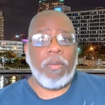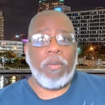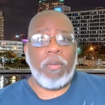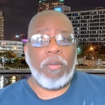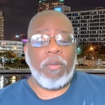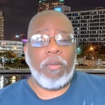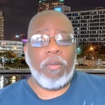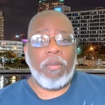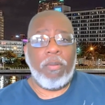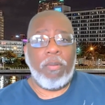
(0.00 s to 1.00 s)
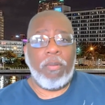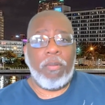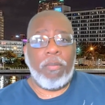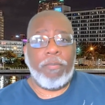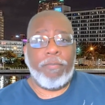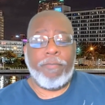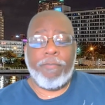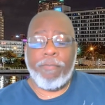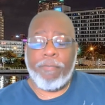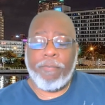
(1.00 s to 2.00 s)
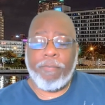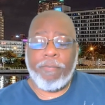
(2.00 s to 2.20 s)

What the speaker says: (no one is talking)